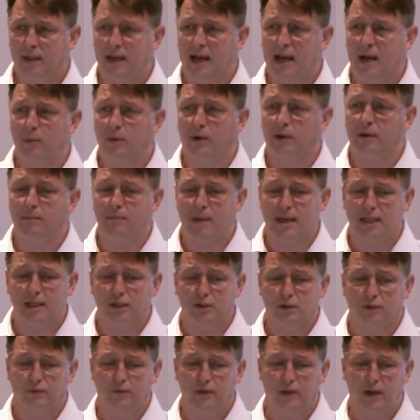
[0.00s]
how we're going to
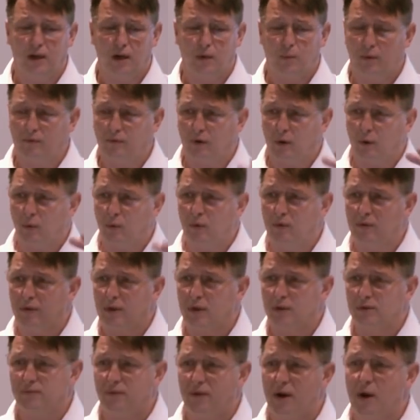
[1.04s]
manage our video, we've got all of
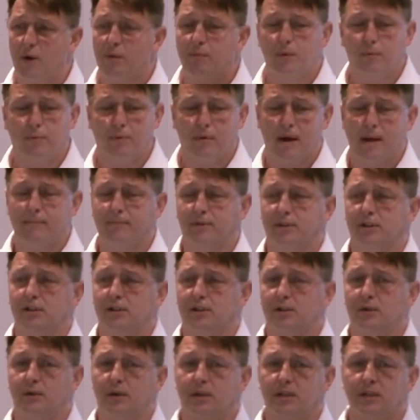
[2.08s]
those variable parameters
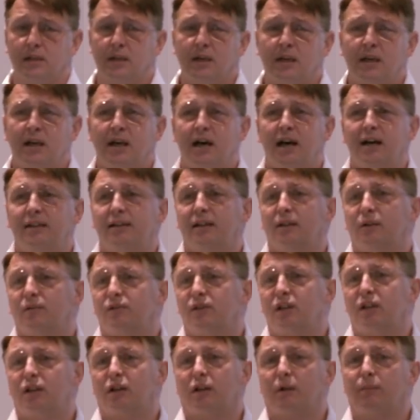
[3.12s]
to us. And then
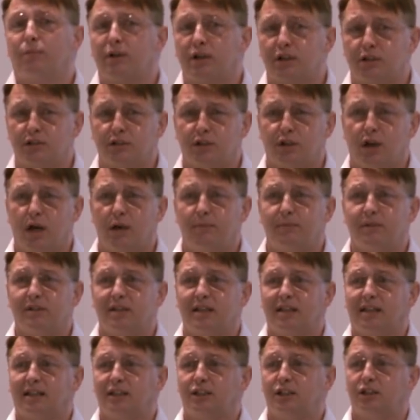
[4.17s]
obviously the compression type is
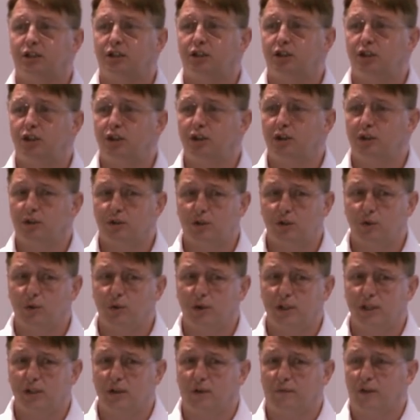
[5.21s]
then actually the
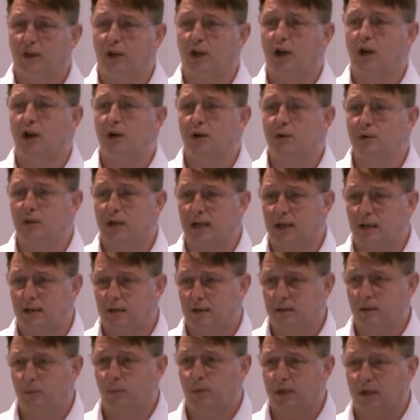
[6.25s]
choice of the
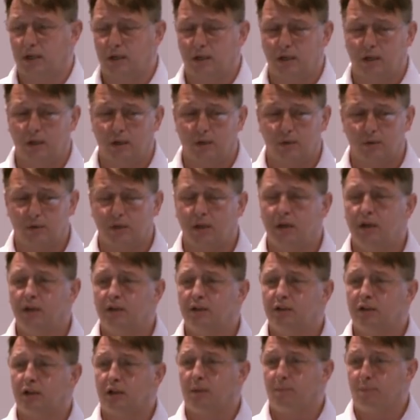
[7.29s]
codec that we're going to use
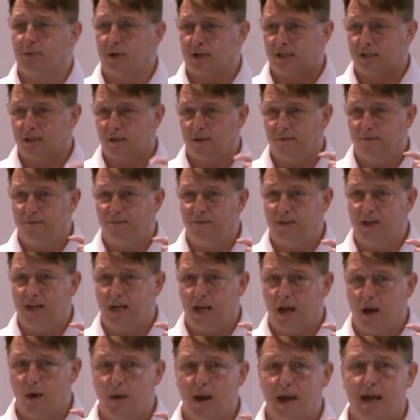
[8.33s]
to compress the
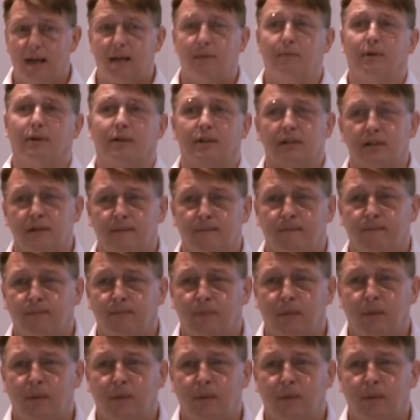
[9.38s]
video element.